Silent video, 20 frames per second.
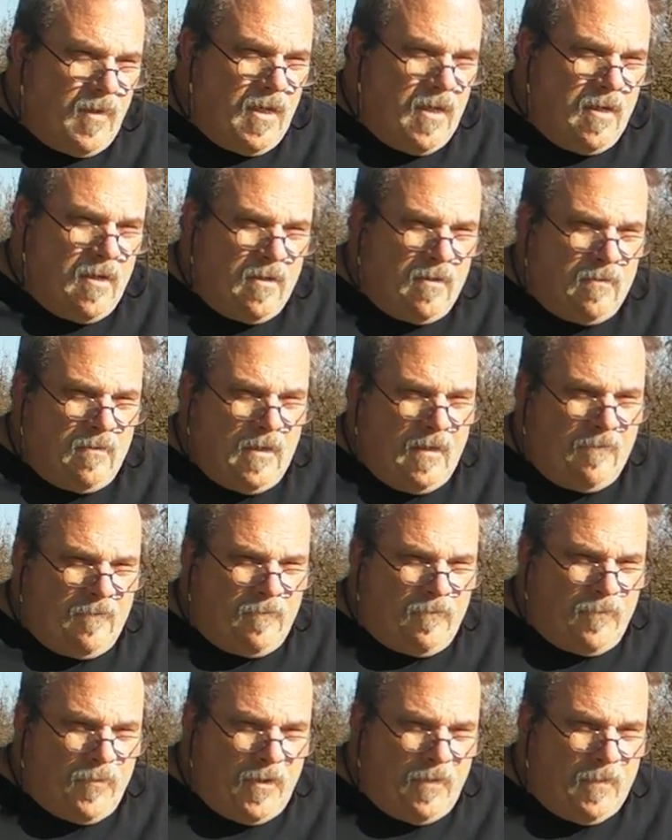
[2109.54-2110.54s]
And they've
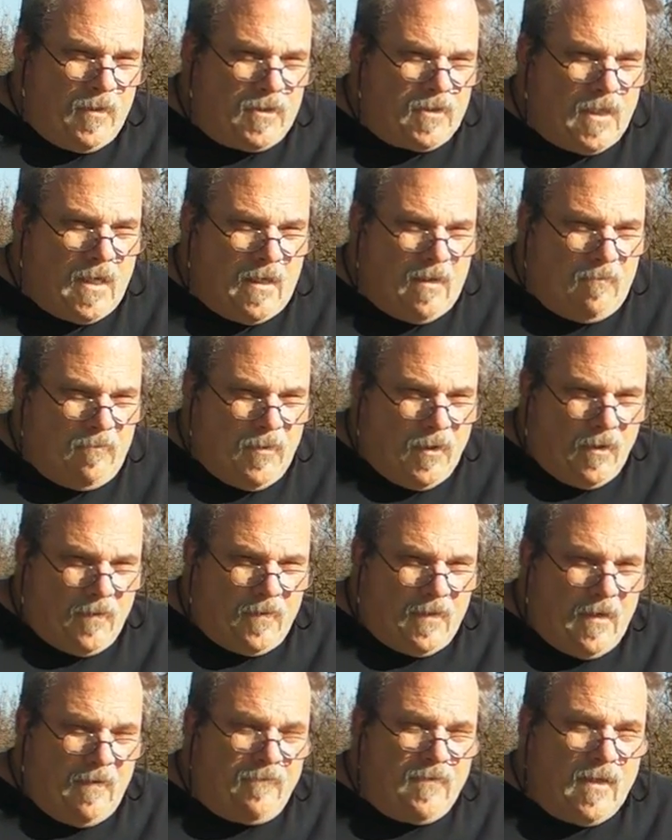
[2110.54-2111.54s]
pretty much got it
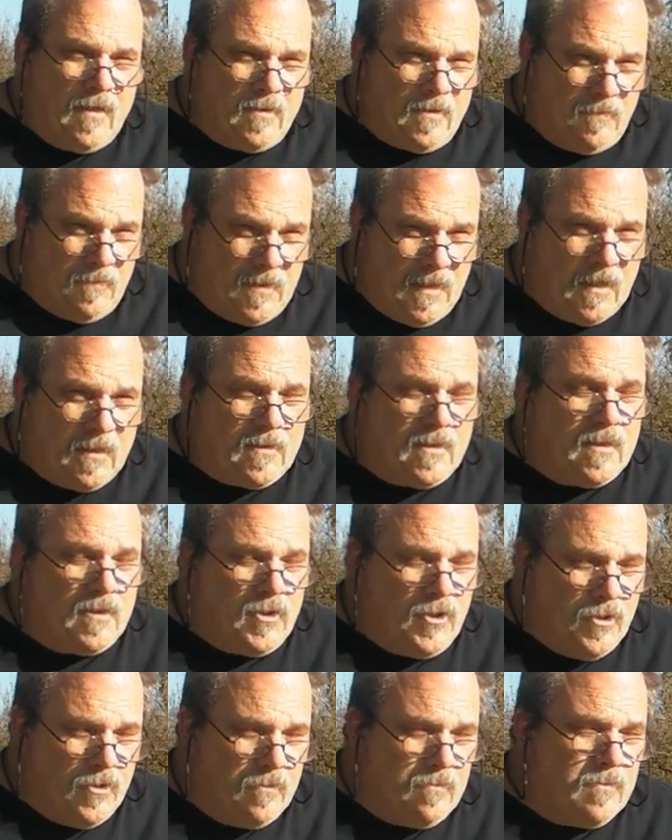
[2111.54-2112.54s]
built. They've done some testing
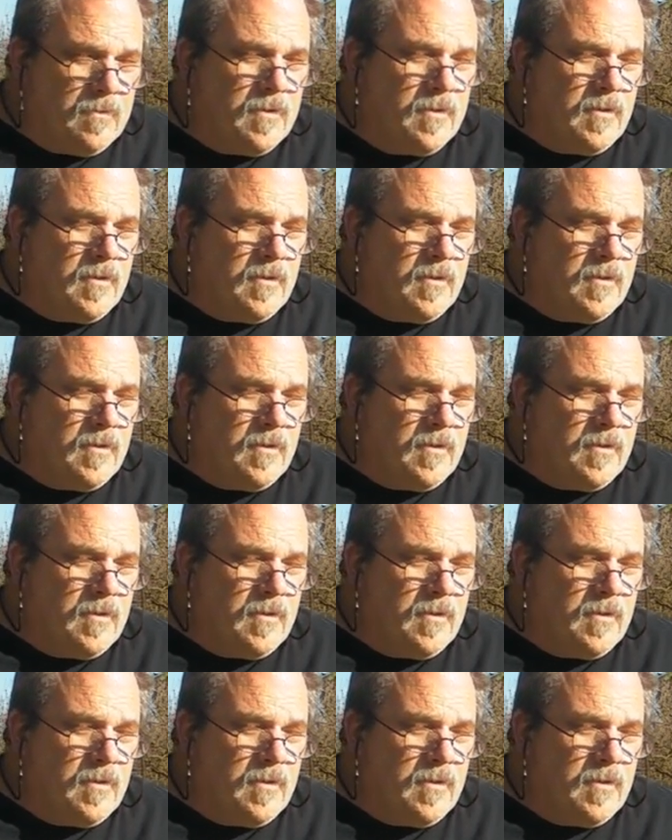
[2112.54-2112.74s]
too.